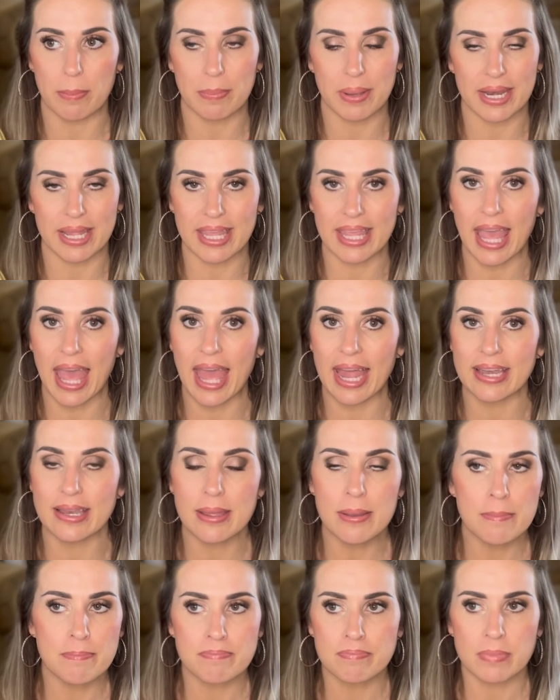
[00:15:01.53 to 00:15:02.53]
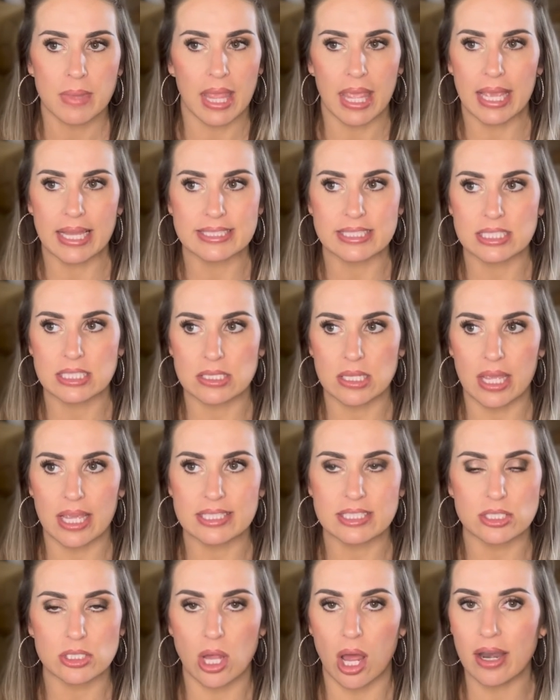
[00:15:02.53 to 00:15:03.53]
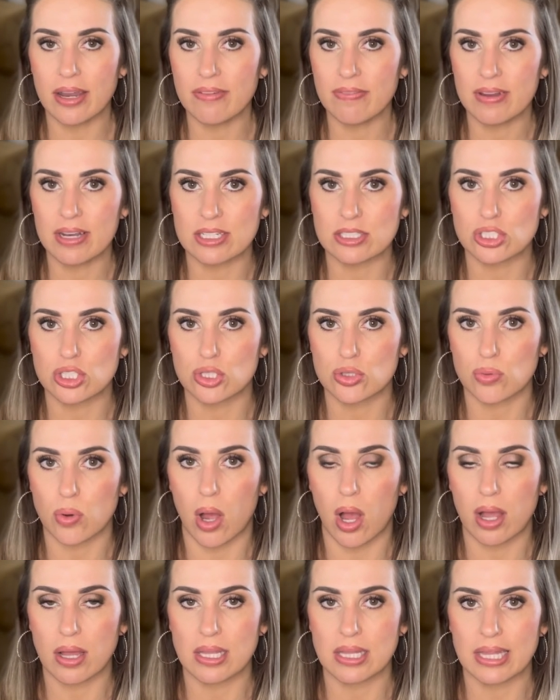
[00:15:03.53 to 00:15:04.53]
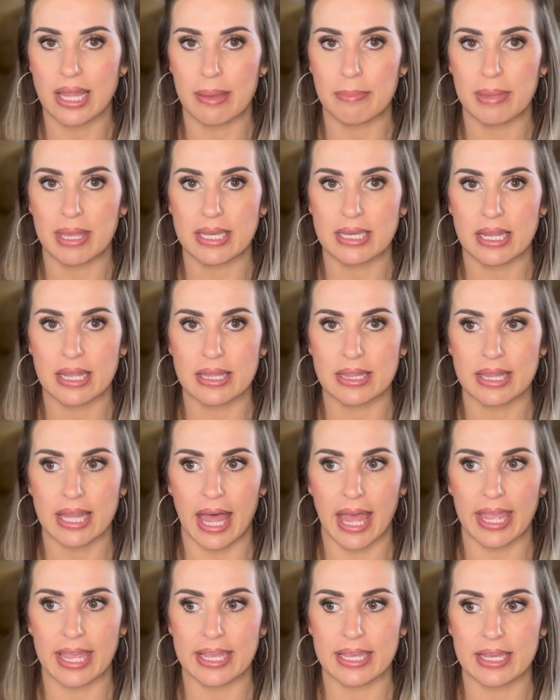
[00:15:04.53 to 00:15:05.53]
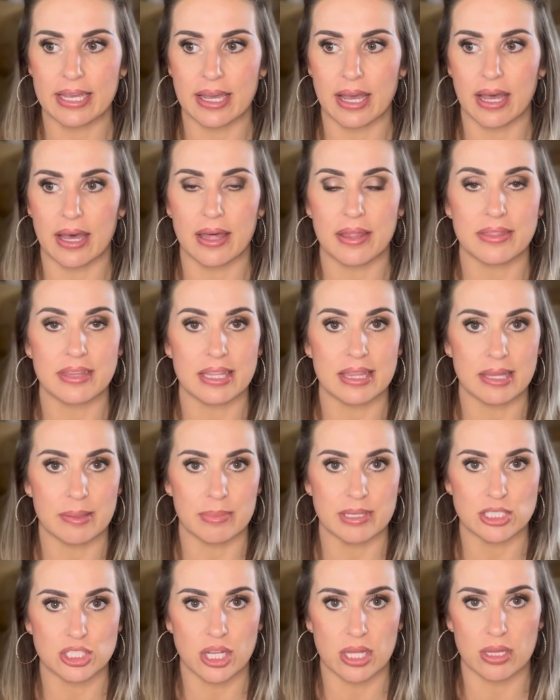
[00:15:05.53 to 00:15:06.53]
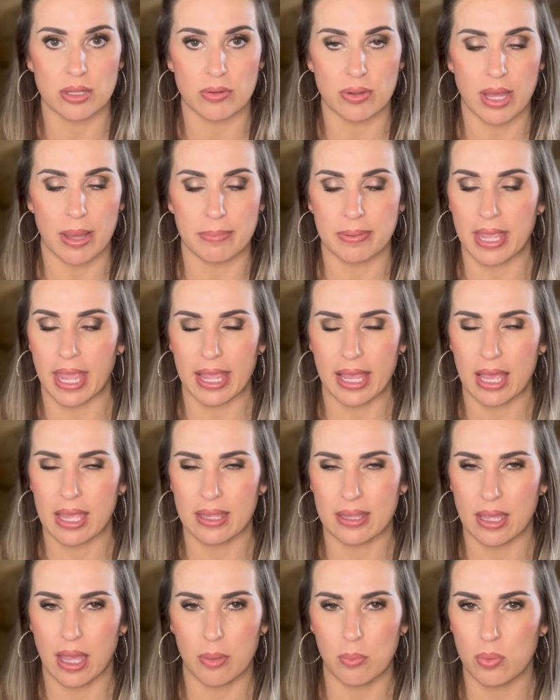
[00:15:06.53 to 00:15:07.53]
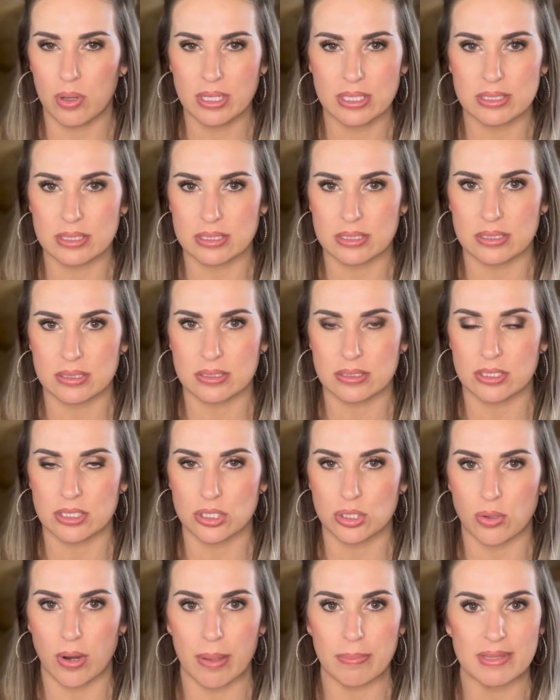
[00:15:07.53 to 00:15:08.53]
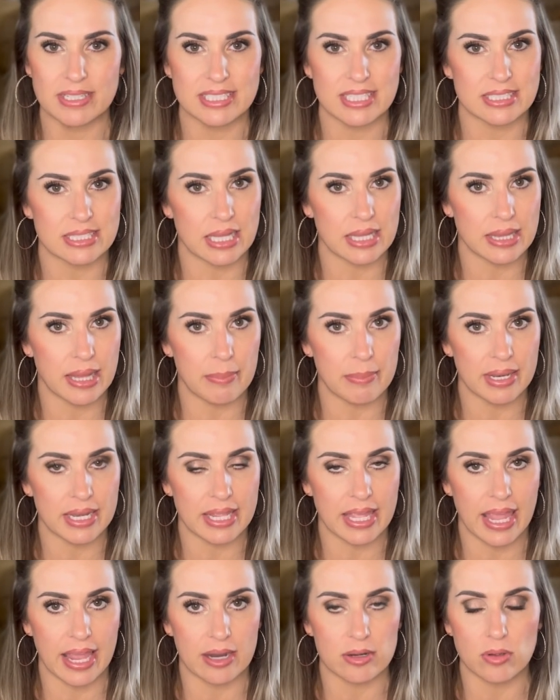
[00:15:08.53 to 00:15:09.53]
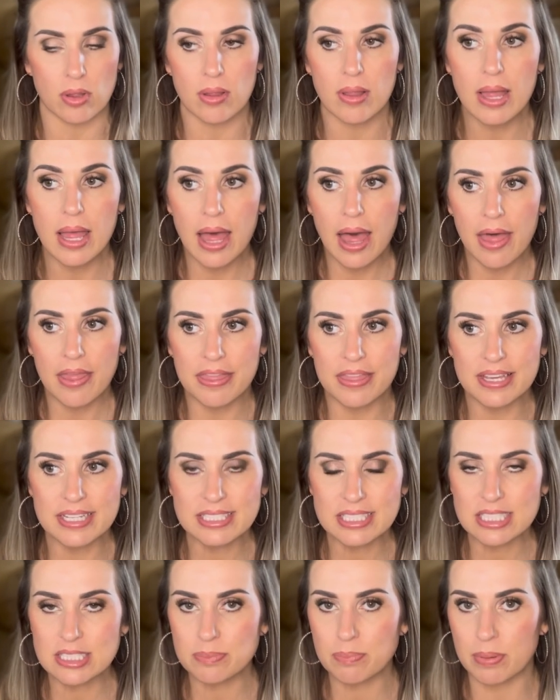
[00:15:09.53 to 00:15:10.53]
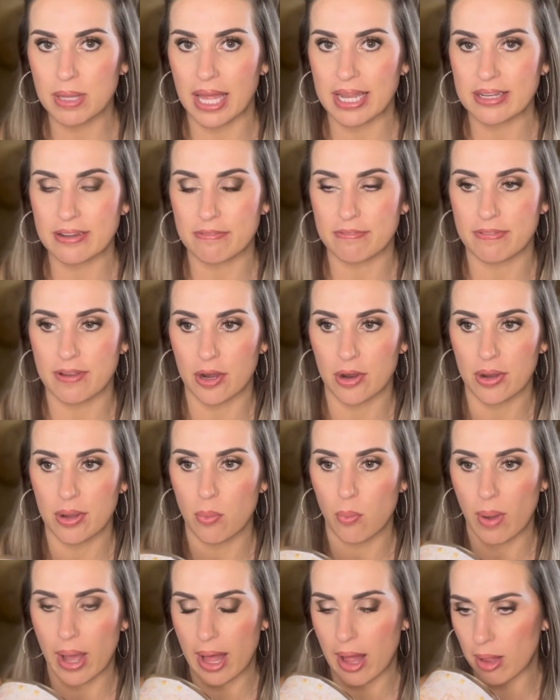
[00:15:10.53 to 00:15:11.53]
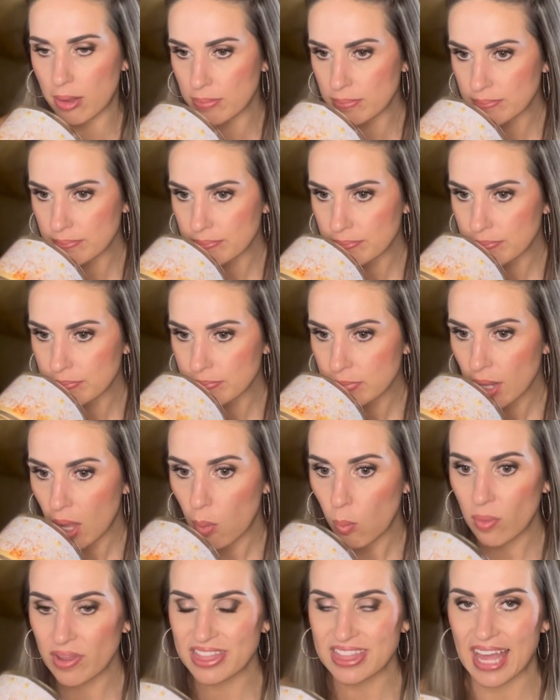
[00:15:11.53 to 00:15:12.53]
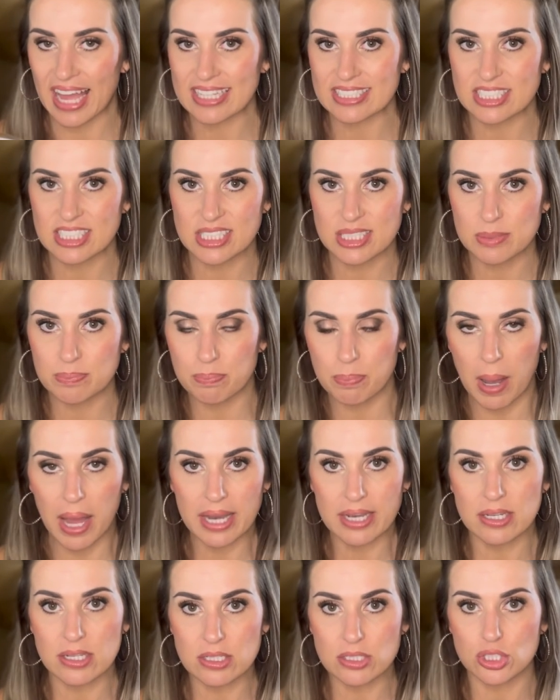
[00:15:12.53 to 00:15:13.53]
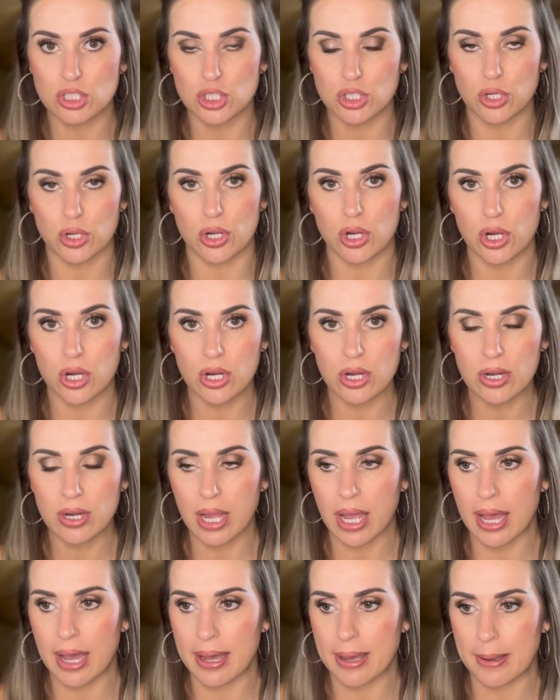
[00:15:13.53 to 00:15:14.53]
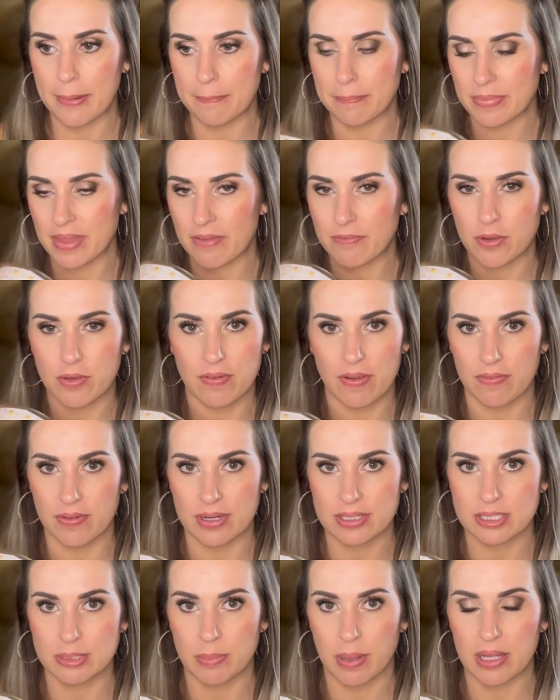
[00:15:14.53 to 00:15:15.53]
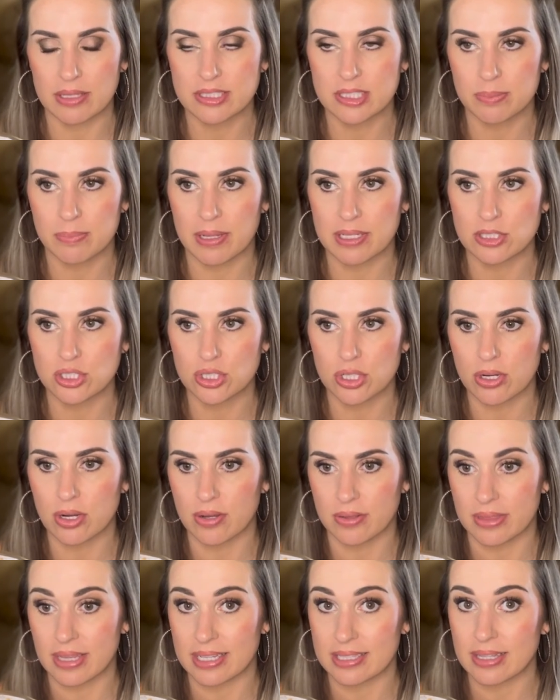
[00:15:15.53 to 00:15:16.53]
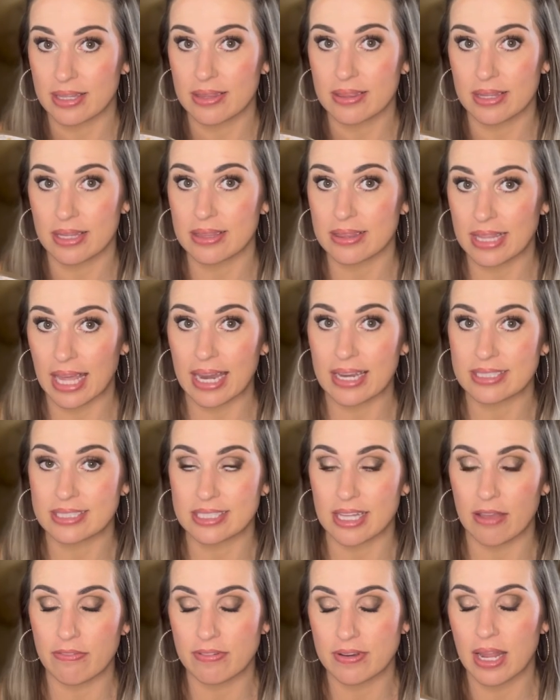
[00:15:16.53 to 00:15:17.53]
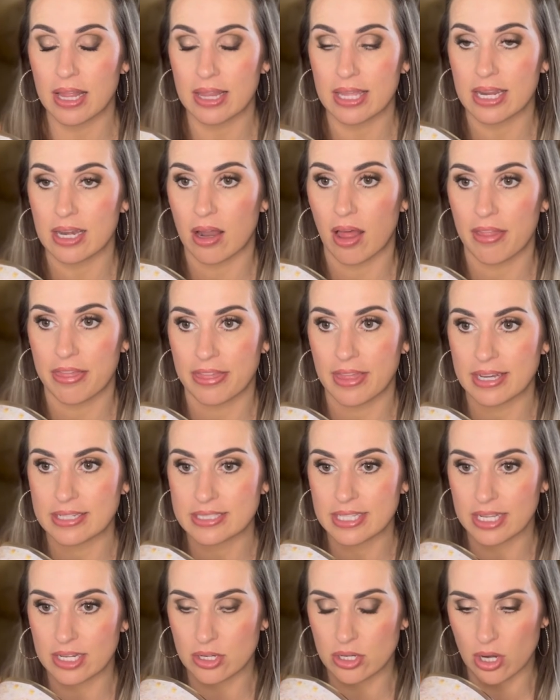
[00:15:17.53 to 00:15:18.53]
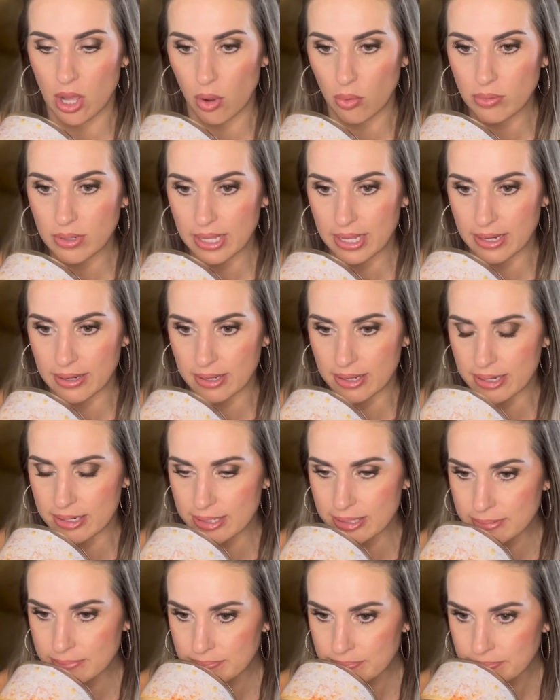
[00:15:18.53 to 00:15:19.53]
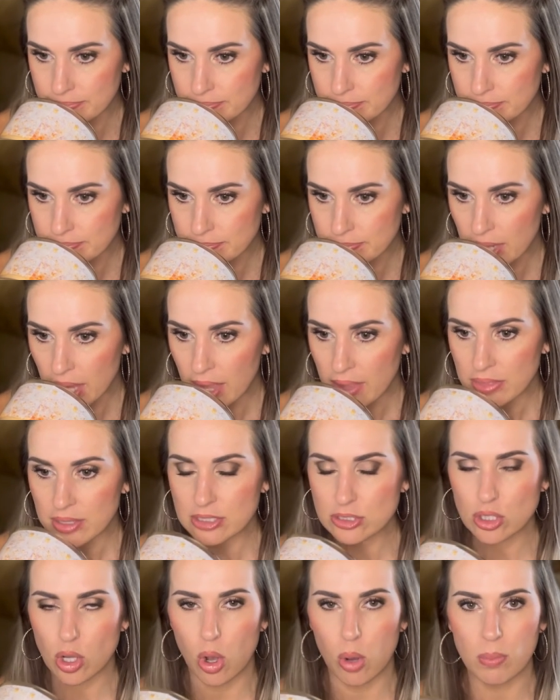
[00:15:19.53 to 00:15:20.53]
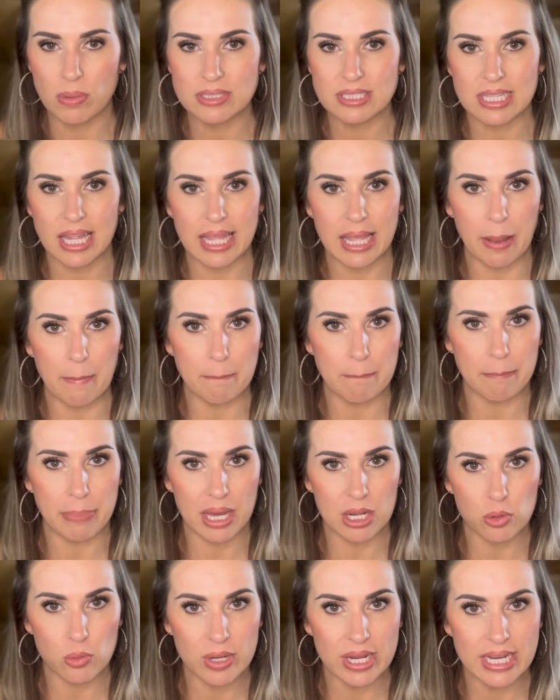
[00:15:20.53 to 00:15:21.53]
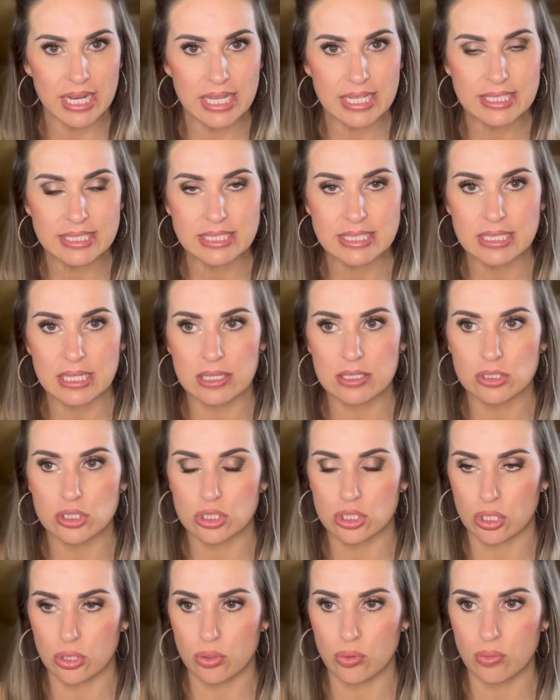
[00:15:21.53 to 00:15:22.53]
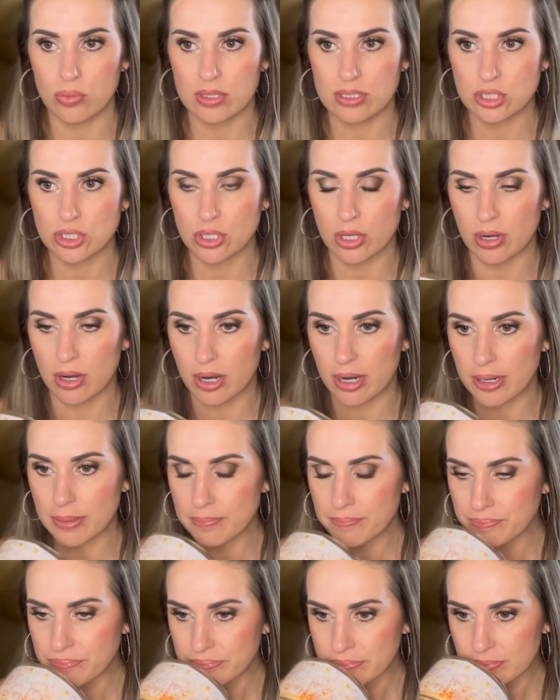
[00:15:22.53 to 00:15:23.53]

but again, it's it's not even a strong lemon like uh, the limoncello cupcake. I, I wouldn't describe this as a lemon candle. This is blended very well with that spun sugar. Um, if you've ever smelled spun sugar, that that is definitely an authentic note in here. There's almost like a butteriness to the sugar.